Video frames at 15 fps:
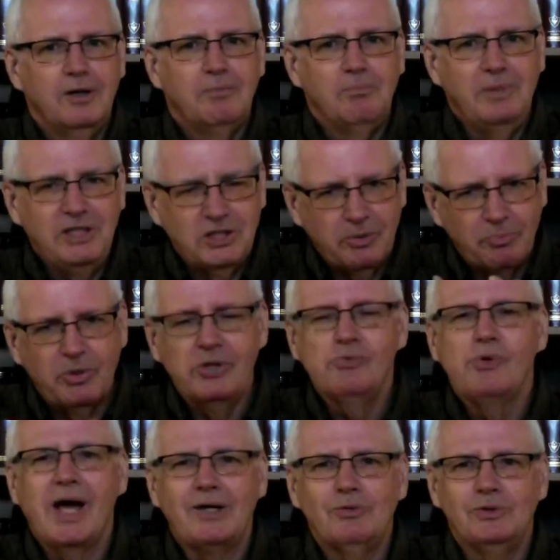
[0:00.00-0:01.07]
meet the
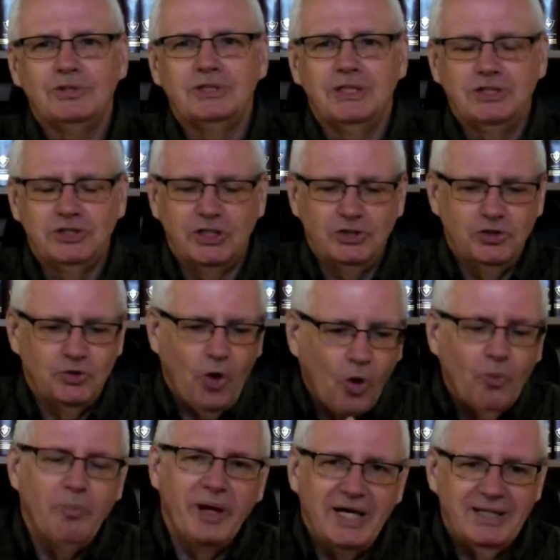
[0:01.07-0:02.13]
prerequisites and you
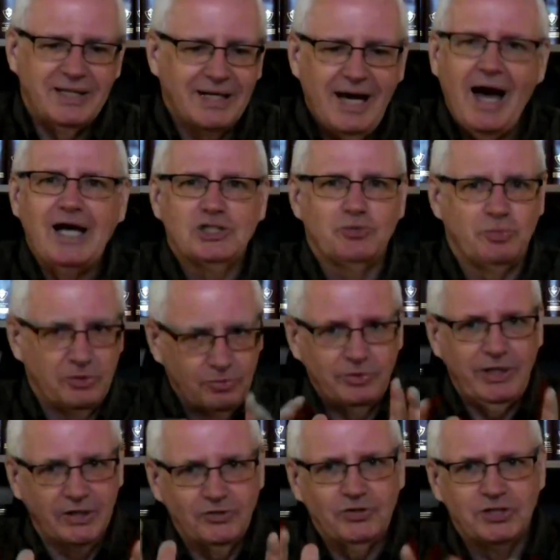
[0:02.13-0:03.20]
obey the gospel.
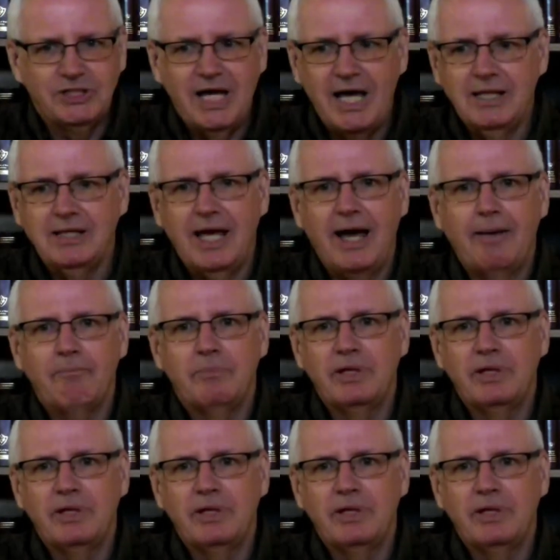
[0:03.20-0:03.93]
We understand that.